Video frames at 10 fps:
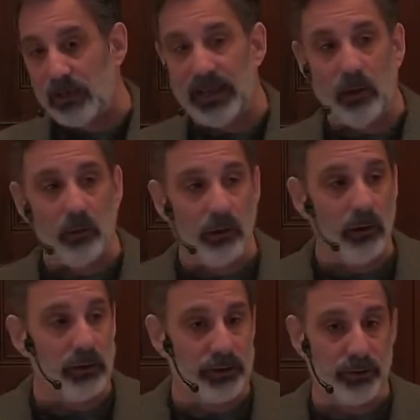Now
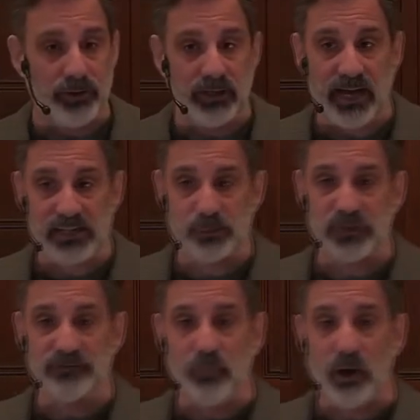earlier in the Gospel
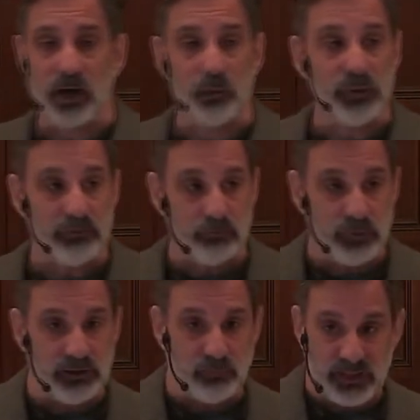of Mark, we,
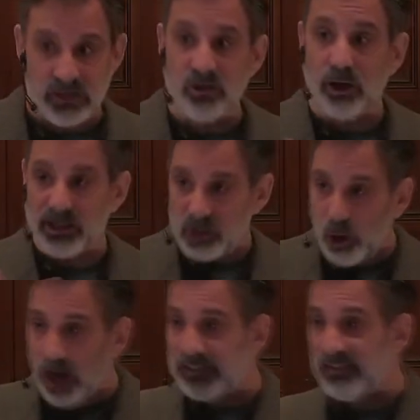we when he started
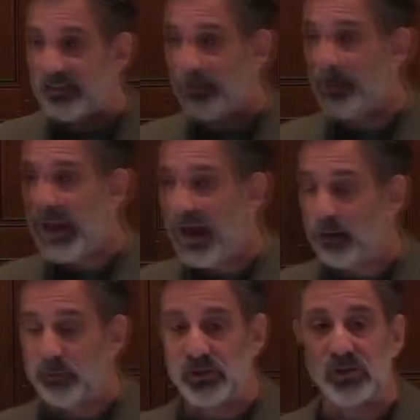talking to them in
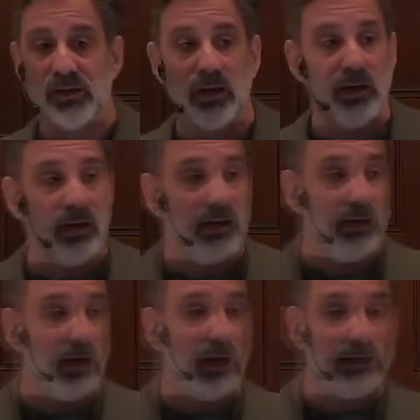parables,
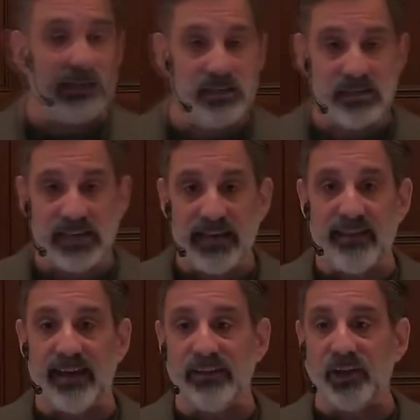uh, he said
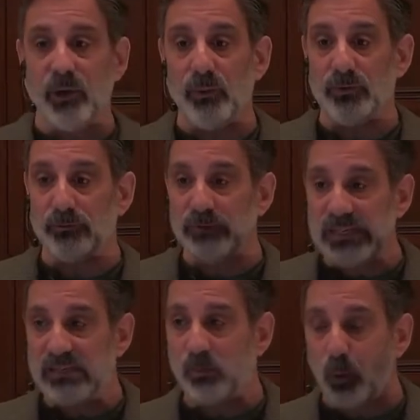that you know the
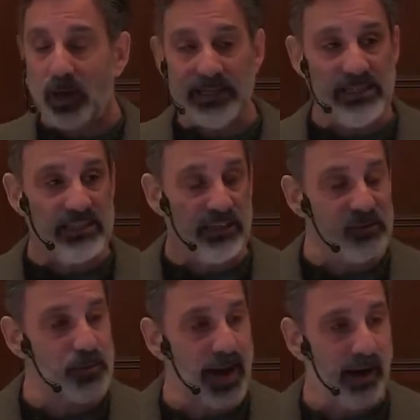reason why he
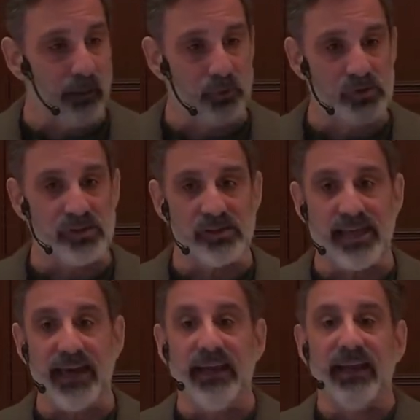gives parables is
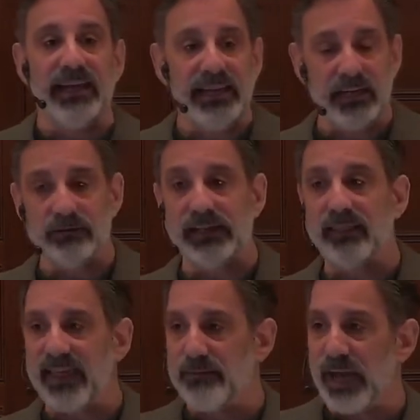that hearing
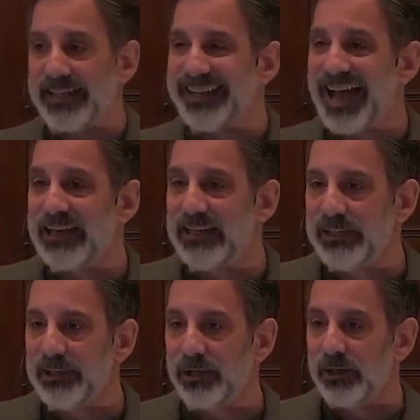they might not
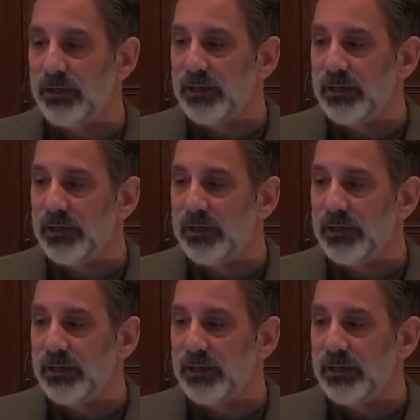hear,